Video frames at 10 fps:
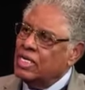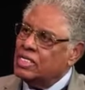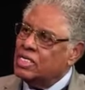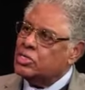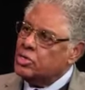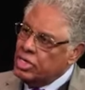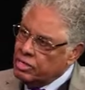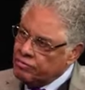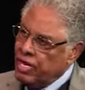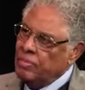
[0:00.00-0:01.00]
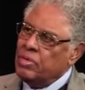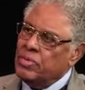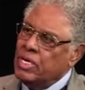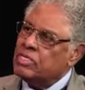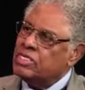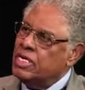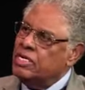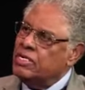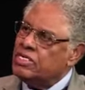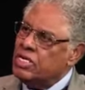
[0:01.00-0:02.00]
deserted the family when he was 10
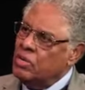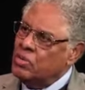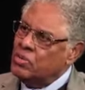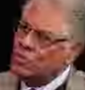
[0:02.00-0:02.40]
years old.